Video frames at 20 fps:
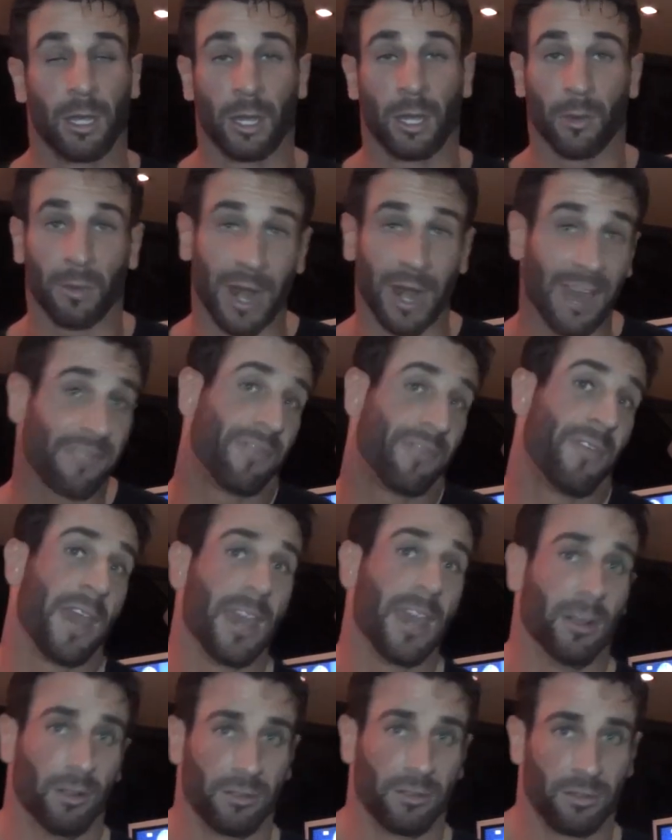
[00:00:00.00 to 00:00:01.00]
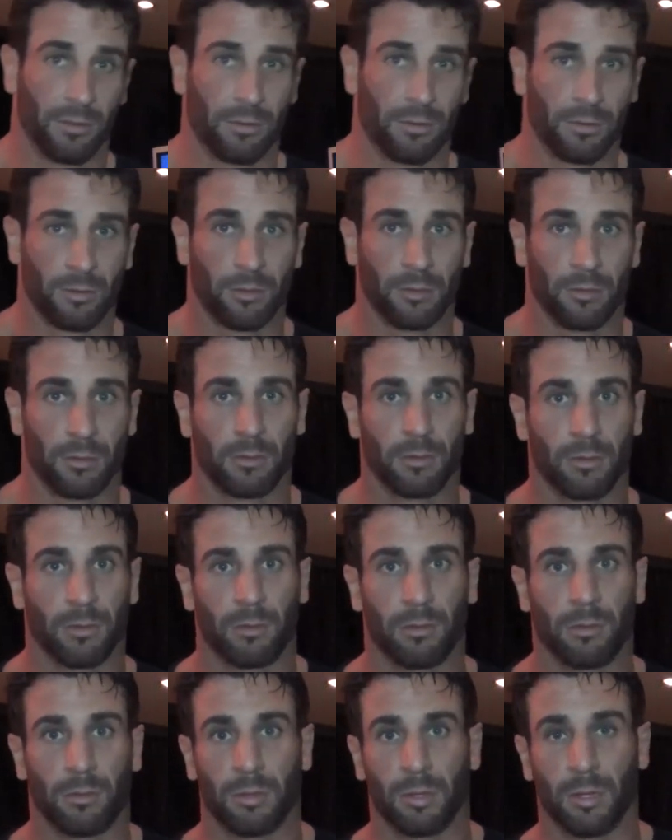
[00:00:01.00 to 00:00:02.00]
When I failed,
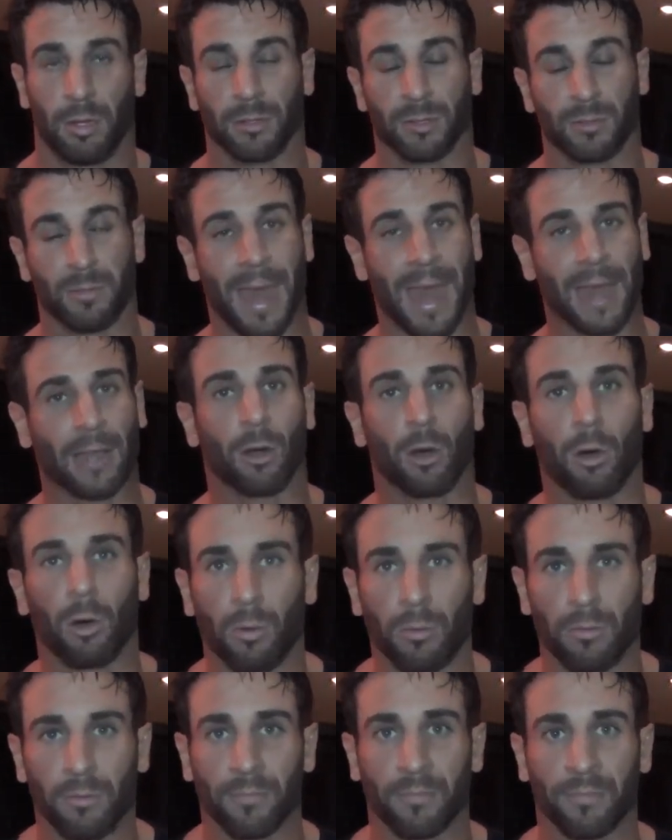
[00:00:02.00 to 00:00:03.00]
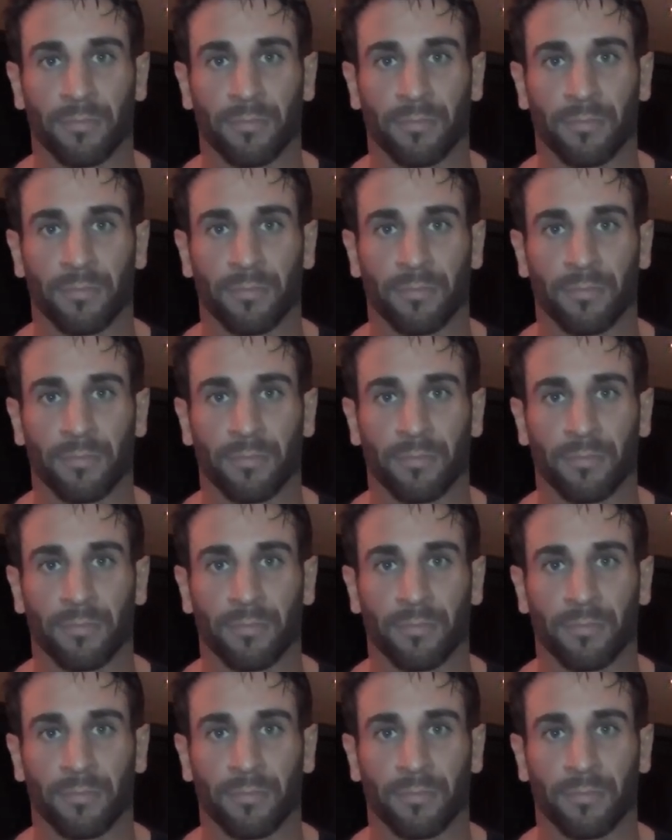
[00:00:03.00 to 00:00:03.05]
I was back home,